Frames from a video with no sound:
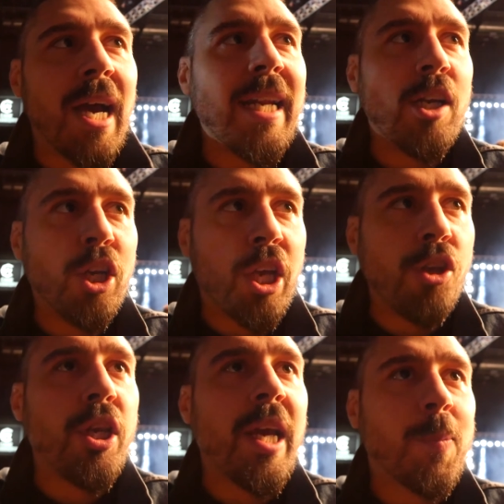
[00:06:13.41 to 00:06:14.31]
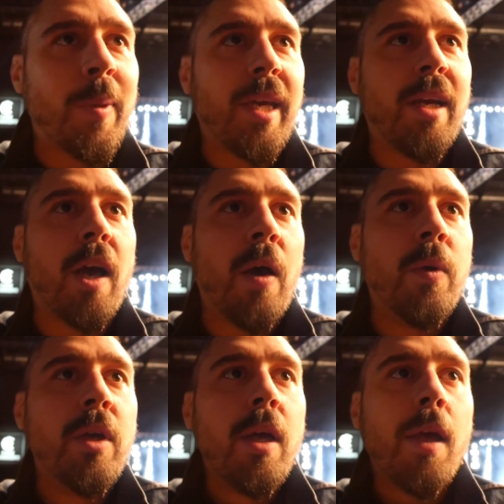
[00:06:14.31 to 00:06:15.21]
I didn't look at GSP and go,
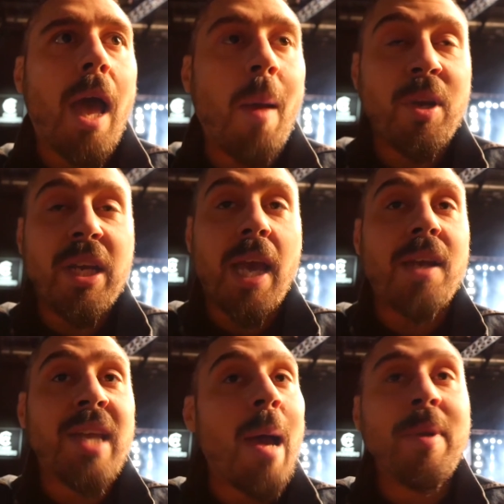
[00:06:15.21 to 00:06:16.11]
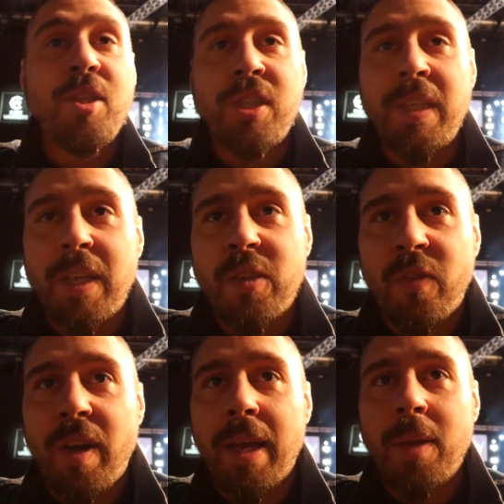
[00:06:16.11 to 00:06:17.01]
I'm going to get damaged in this
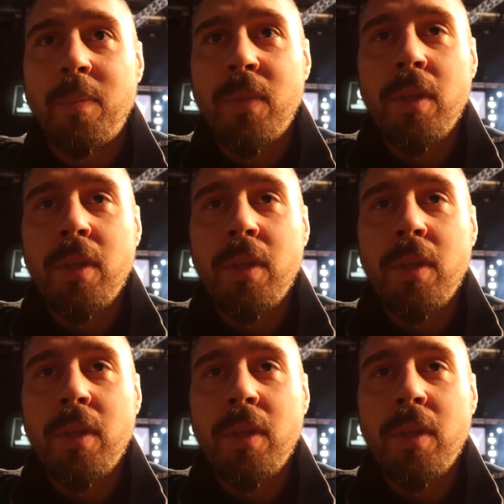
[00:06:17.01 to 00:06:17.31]
fight.